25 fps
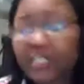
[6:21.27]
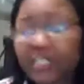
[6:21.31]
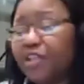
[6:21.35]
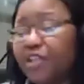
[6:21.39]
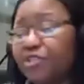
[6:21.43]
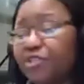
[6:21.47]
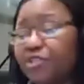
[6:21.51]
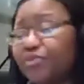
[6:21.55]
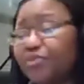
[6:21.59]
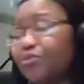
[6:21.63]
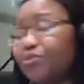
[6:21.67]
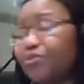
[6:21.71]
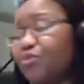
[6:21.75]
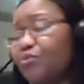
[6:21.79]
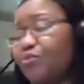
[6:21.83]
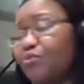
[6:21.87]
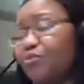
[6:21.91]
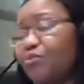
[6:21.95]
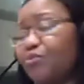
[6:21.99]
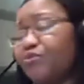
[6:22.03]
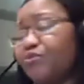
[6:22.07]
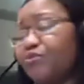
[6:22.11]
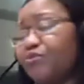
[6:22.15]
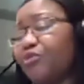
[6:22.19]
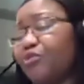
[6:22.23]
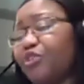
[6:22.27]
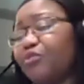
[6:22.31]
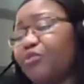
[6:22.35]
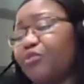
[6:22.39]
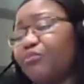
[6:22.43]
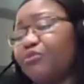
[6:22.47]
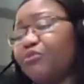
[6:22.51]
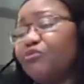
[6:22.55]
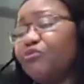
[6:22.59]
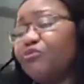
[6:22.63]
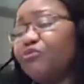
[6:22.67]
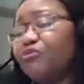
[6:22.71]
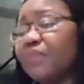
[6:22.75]
there is room for
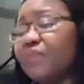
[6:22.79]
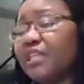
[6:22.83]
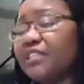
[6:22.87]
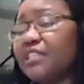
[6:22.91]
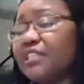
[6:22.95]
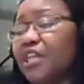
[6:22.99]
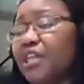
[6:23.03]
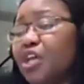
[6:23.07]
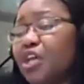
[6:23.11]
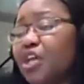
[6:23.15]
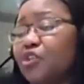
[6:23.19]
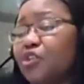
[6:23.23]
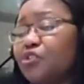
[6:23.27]
improvement.